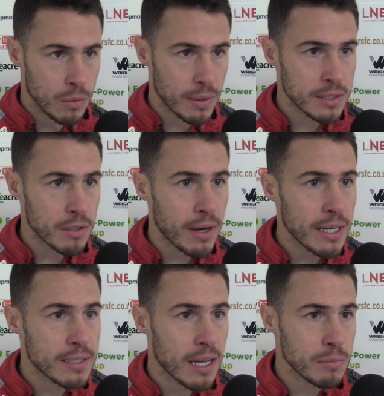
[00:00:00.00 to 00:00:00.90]
when's the
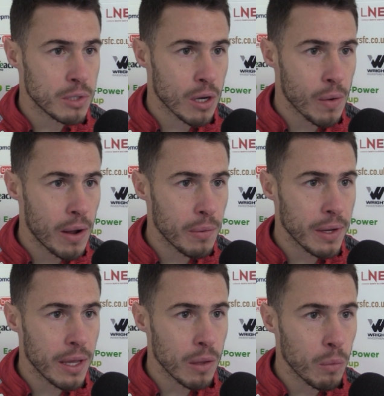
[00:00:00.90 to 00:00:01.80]
right time to go out
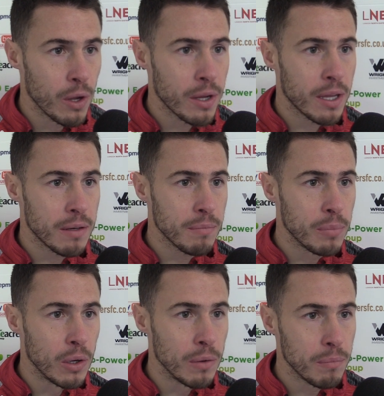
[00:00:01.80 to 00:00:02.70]
and get the work in?
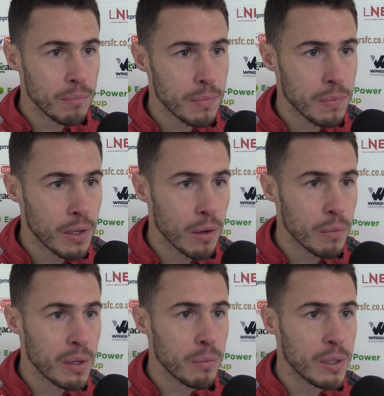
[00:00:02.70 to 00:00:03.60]
But,
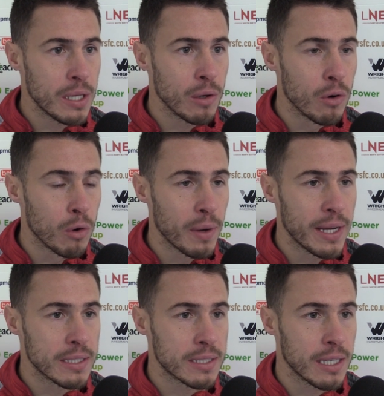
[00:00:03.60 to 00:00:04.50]
we
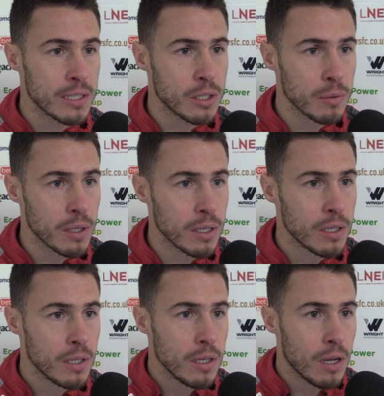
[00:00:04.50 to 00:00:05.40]
always stick to
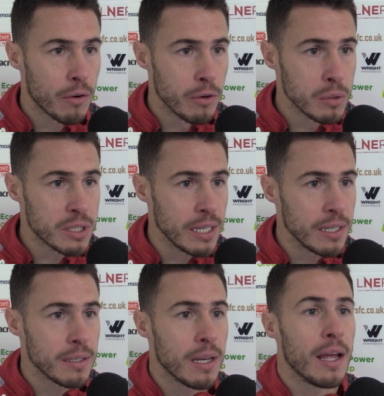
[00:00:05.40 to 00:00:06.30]
a
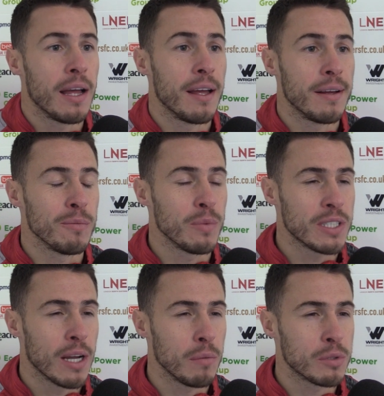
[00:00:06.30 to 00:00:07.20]
routine,
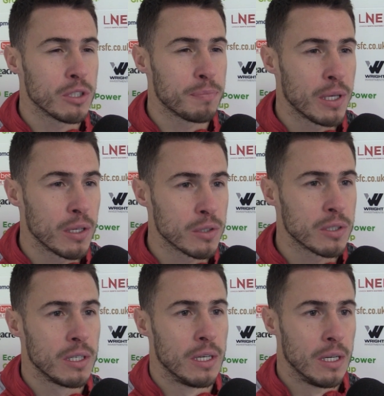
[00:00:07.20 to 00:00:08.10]
which helps us
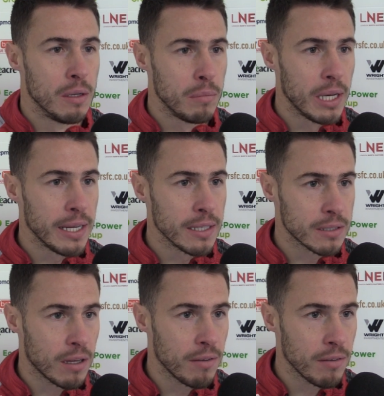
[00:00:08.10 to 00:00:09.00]
because
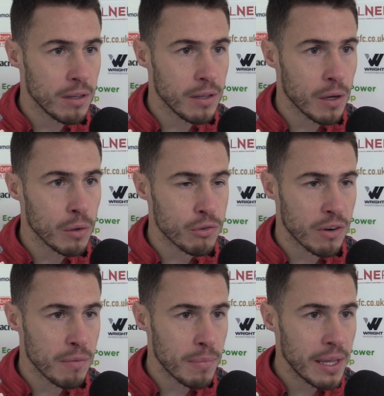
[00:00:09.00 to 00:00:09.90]
players are,
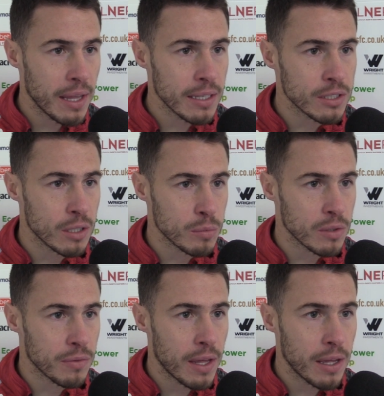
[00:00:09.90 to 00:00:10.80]
driven by that in terms
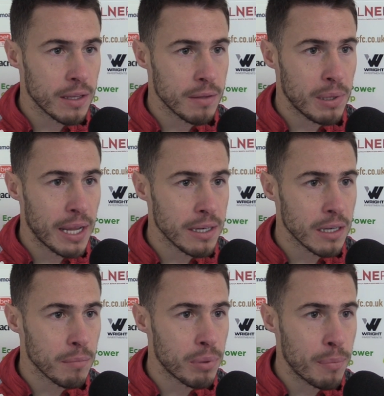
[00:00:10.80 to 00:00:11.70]
of their
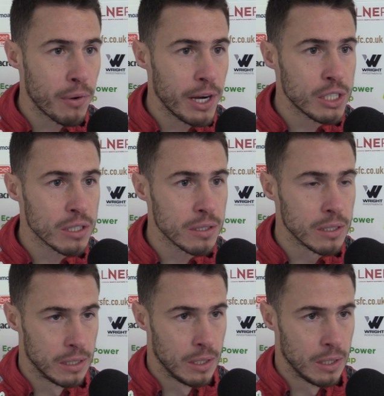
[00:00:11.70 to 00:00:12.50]
planning and preparation. We